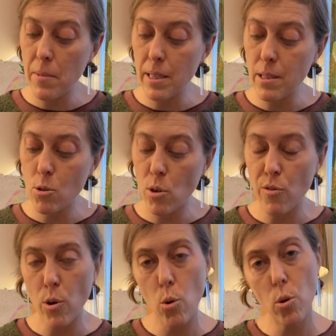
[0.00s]
It's sort
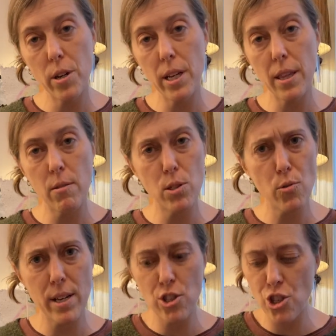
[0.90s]
of a cording that was
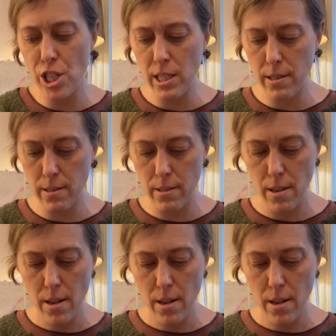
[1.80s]
around sheets.